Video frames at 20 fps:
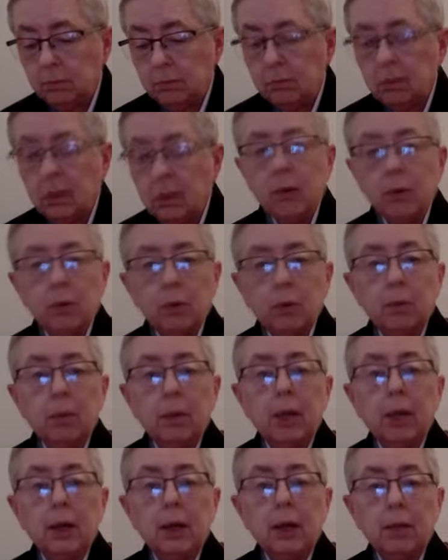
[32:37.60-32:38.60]
How do we
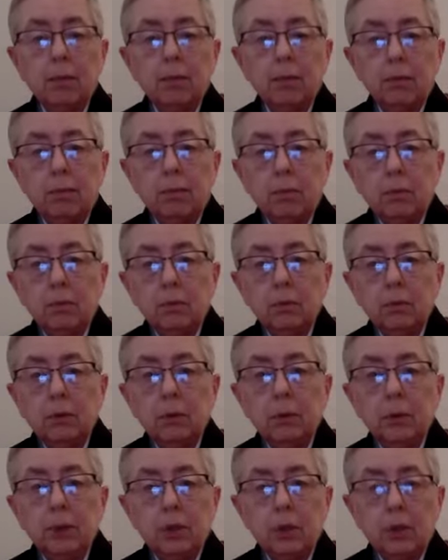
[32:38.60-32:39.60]
wake up? We
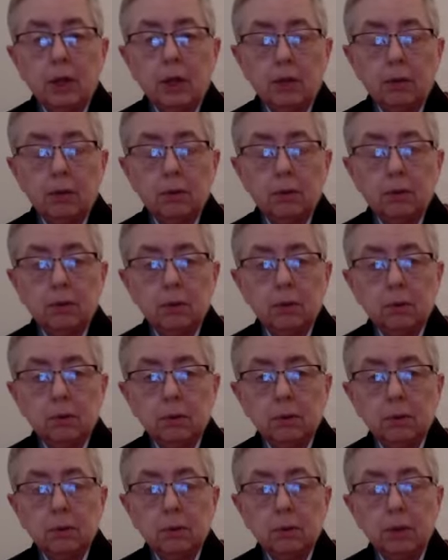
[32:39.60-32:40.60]
reach out.
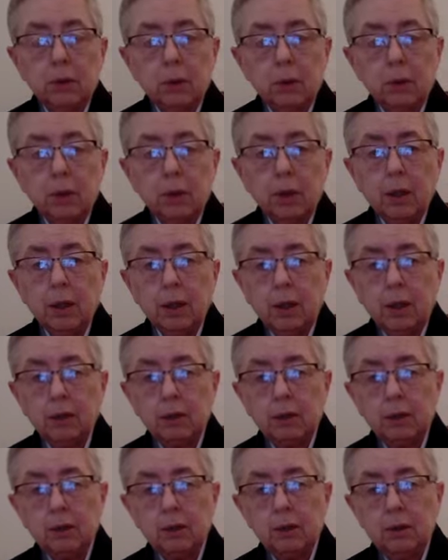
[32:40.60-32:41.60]
We know we're
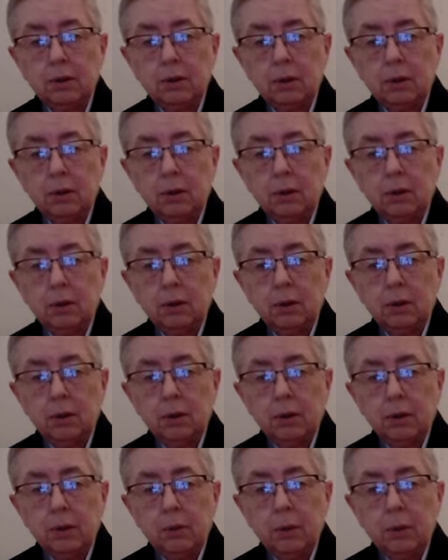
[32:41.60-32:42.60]
connected.
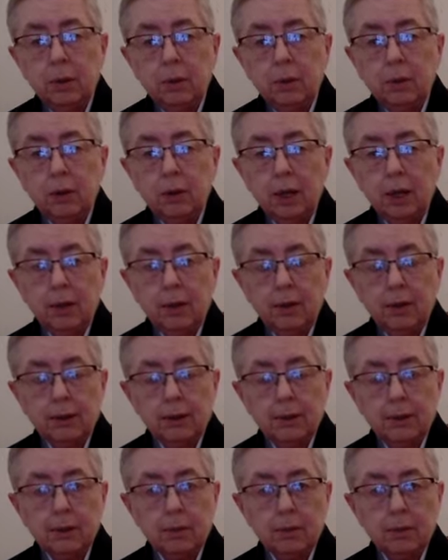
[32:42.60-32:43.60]
We know
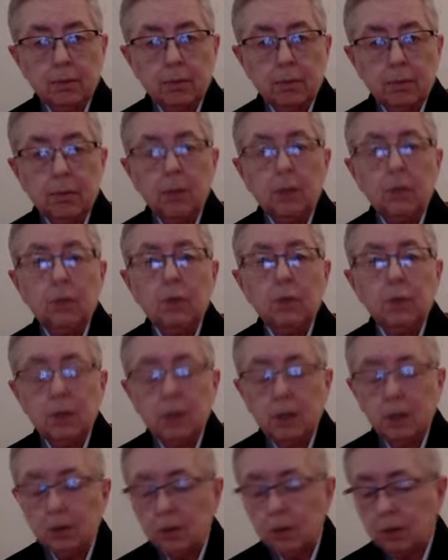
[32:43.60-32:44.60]
kindness. We know the
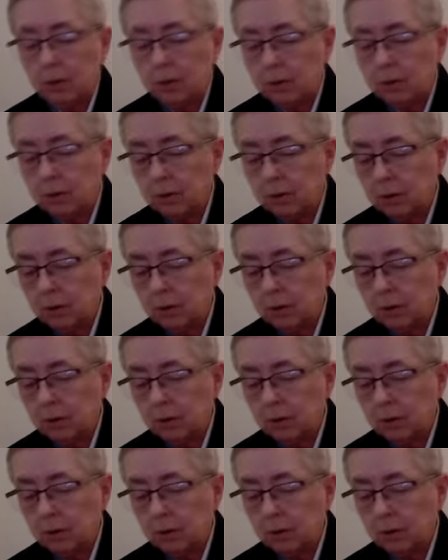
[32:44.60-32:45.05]
teachings.